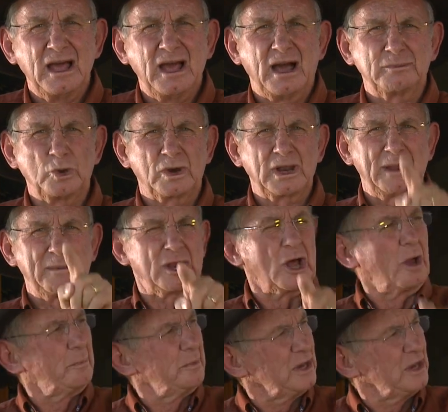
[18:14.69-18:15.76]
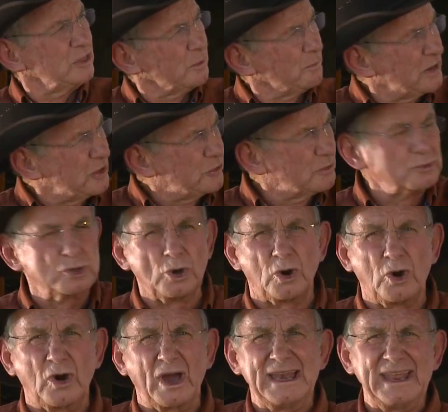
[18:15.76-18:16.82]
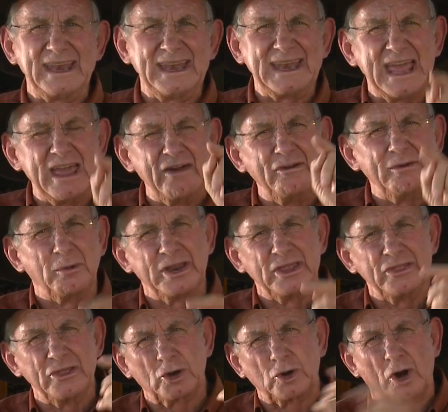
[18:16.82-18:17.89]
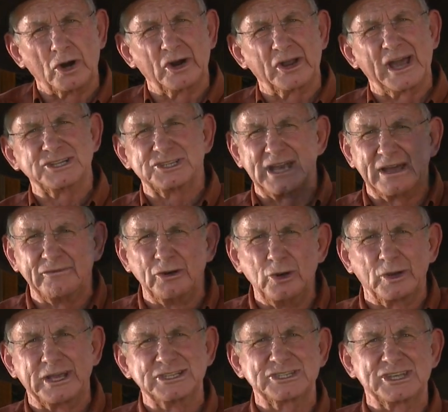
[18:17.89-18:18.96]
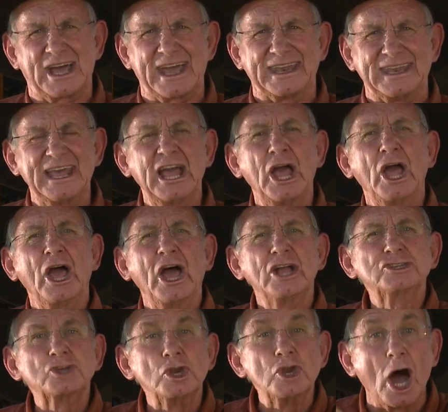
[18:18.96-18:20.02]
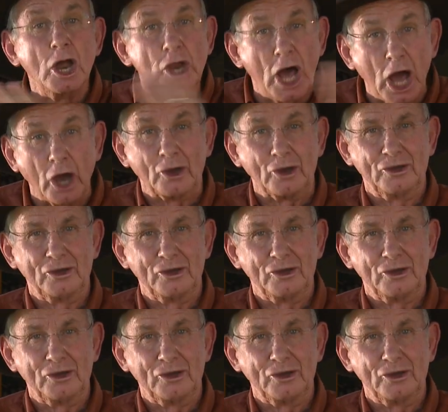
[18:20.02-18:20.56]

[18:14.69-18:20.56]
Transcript: I'm talking about opening the bedroom door and letting everybody in the congregation have a look inside. It's a no-no.